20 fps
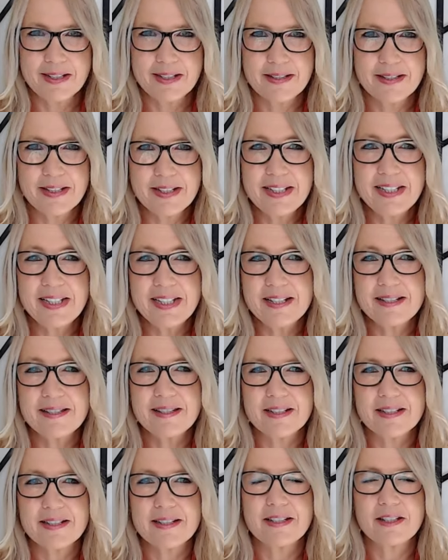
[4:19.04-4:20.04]
Cindy is
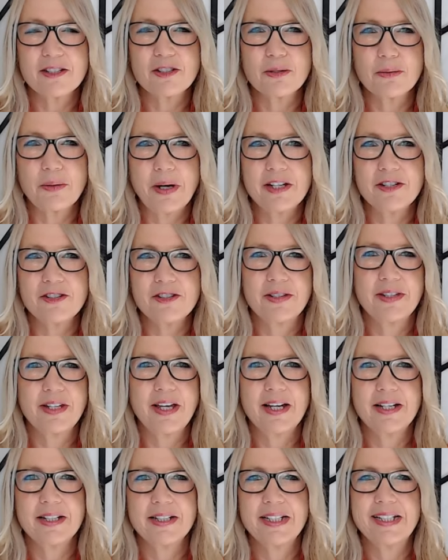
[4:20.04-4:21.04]
in a situation
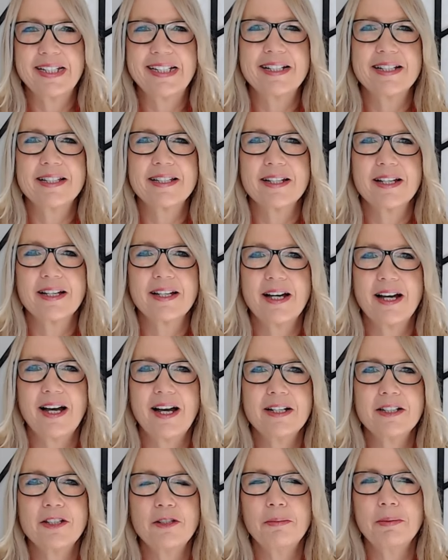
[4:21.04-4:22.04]
that is
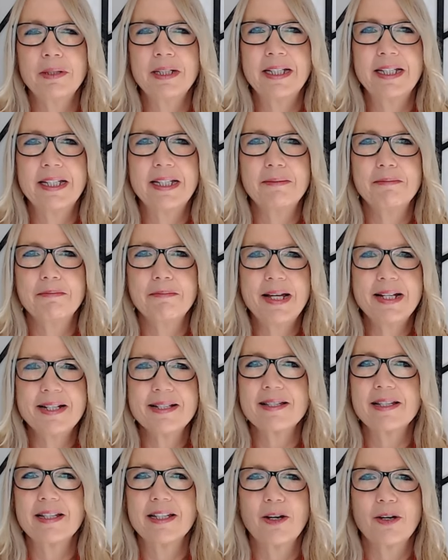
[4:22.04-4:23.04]
arguably
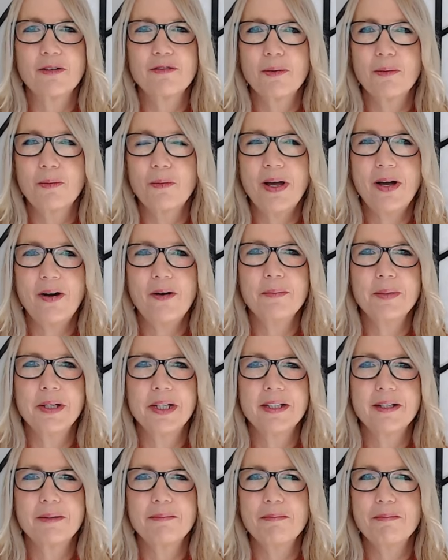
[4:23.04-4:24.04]
immensely
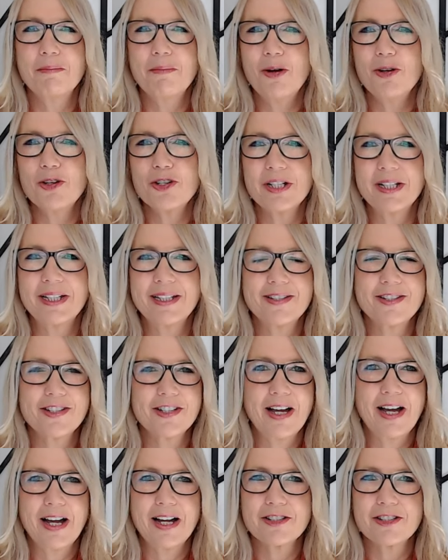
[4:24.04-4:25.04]
overwhelming, emotionally
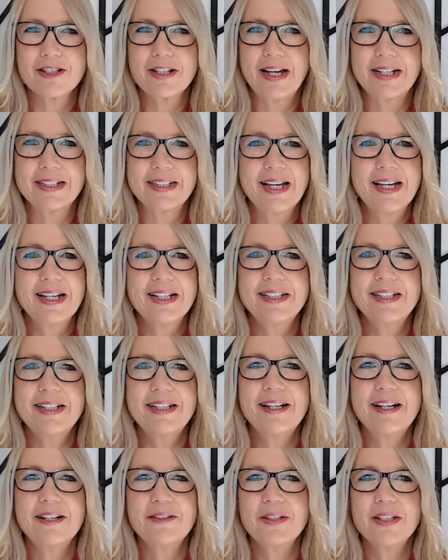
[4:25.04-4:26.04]
charged, like
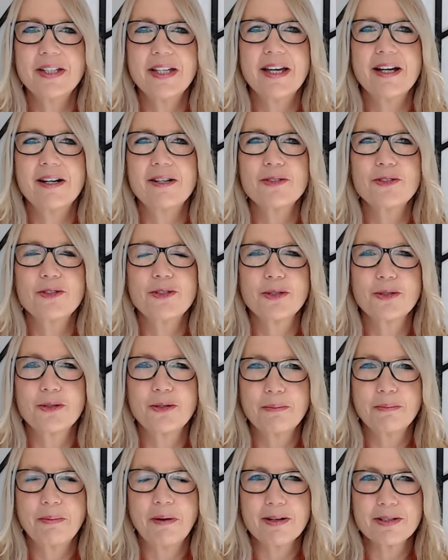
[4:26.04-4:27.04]
nothing else you
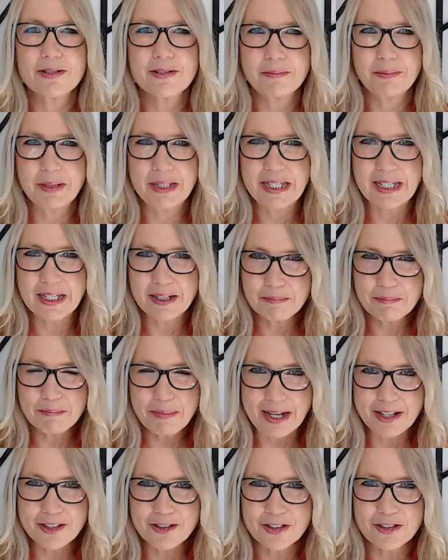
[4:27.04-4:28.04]
could possibly
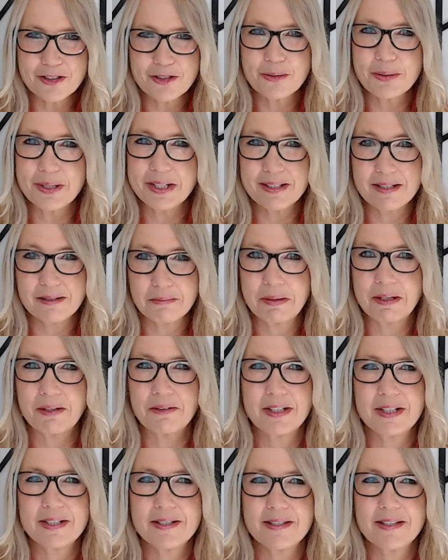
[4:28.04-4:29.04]
imagine to
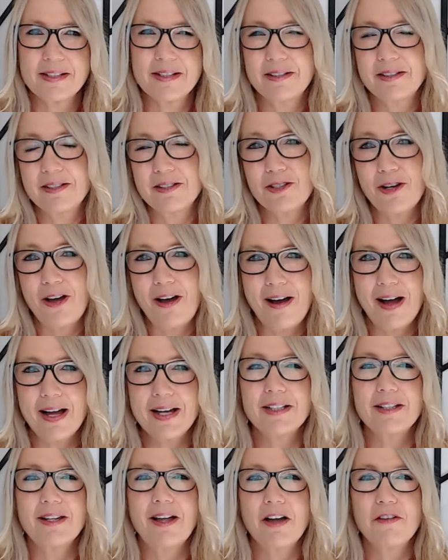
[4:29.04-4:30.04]
experience in an
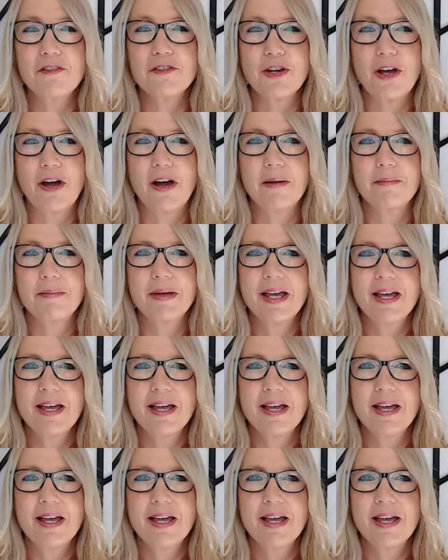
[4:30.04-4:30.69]
entire lifetime.